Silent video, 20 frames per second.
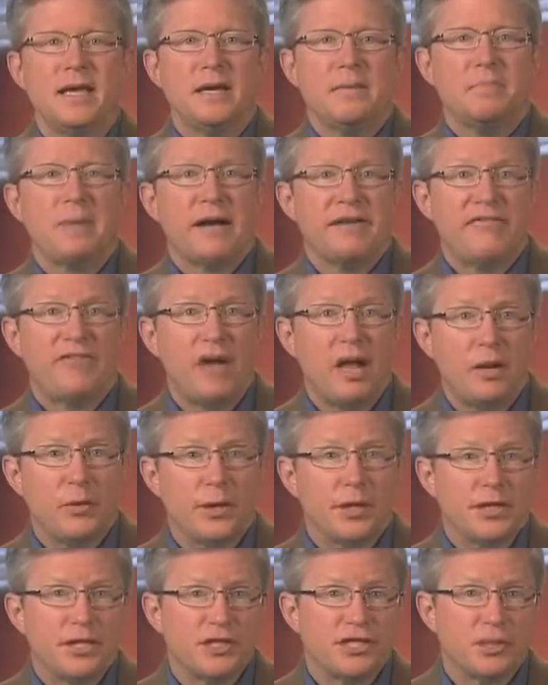By
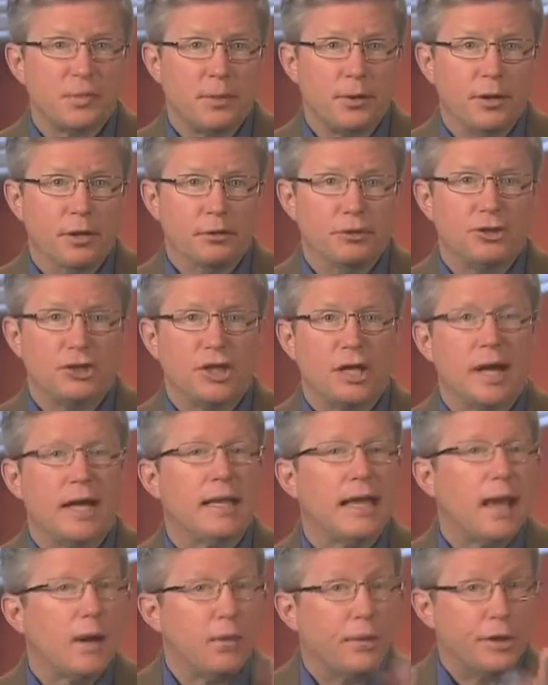following this approach,
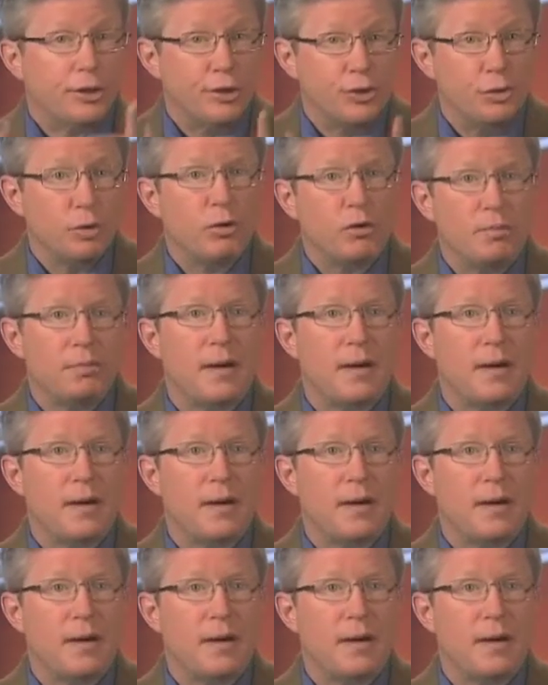allowing your